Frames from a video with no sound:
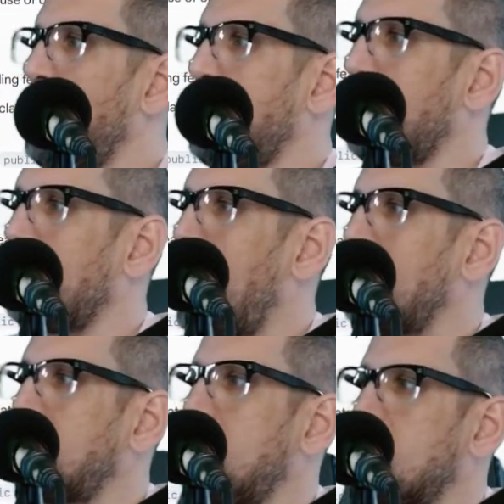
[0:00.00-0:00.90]
that
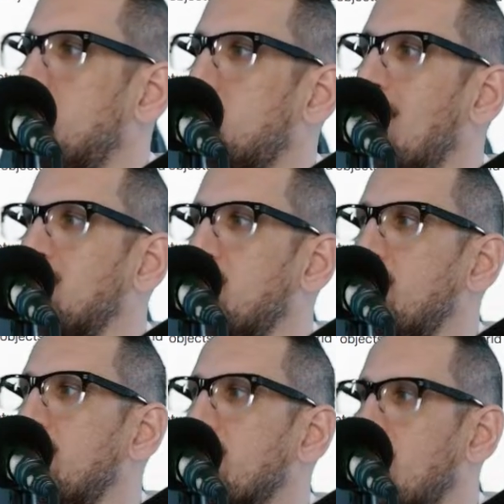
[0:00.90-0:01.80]
allows you to structure
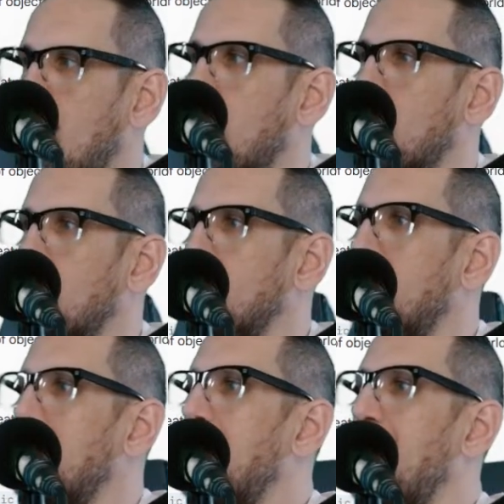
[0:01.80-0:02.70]
your
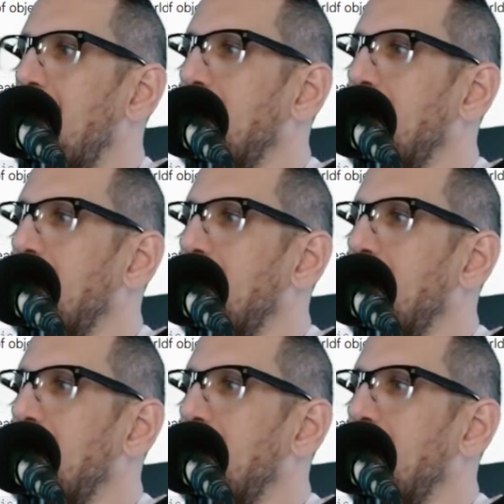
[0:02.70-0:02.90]
code in